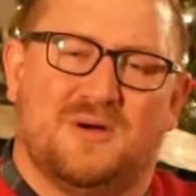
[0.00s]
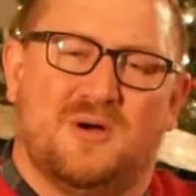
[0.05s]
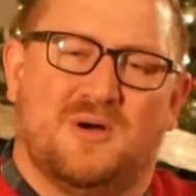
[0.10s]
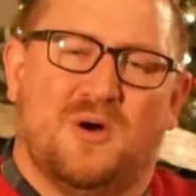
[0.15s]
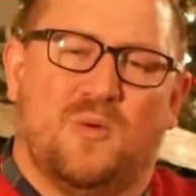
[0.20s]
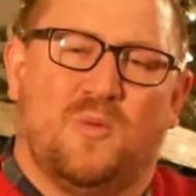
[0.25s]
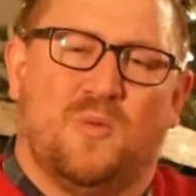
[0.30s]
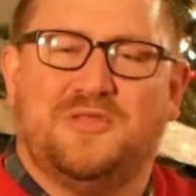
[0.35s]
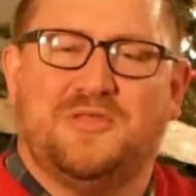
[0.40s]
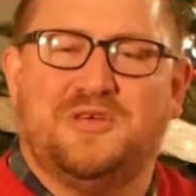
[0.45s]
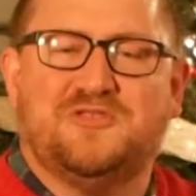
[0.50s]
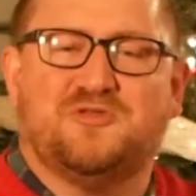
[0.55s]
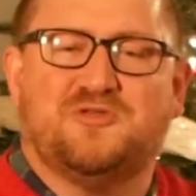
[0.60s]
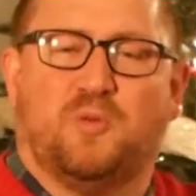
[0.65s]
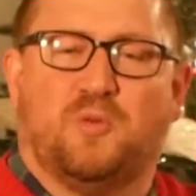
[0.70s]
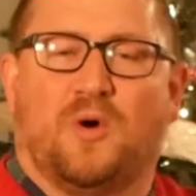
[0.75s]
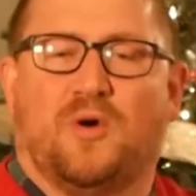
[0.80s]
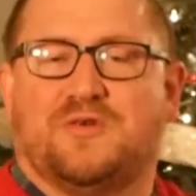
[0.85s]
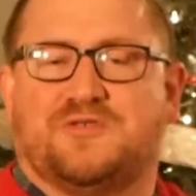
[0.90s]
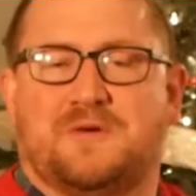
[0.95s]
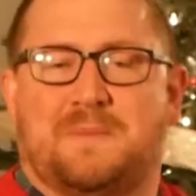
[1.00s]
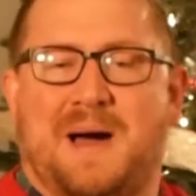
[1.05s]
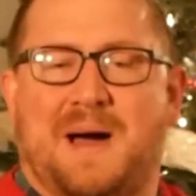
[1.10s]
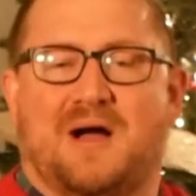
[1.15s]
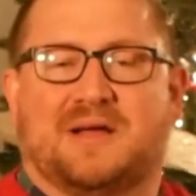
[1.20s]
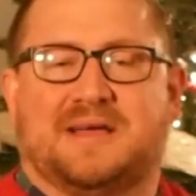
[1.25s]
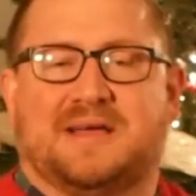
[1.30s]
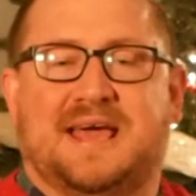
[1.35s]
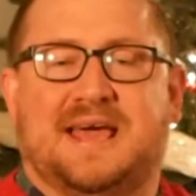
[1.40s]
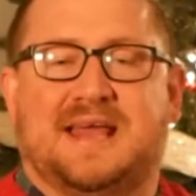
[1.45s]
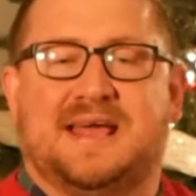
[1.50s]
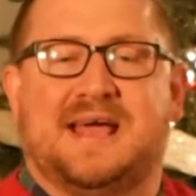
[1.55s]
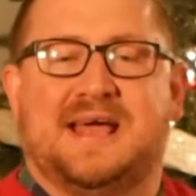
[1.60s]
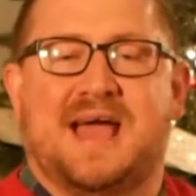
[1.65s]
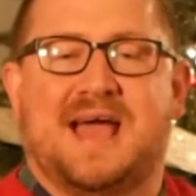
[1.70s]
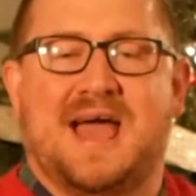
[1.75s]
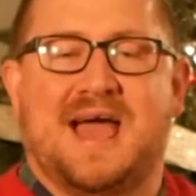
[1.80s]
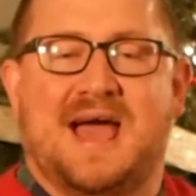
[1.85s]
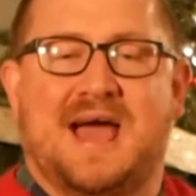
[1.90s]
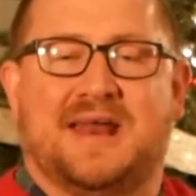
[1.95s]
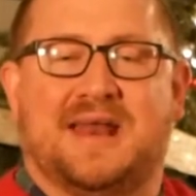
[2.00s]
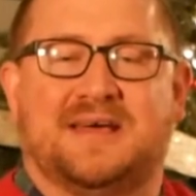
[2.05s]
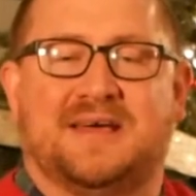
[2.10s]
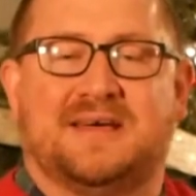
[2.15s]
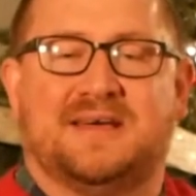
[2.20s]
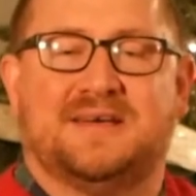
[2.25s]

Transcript: While this world is about getting ahead,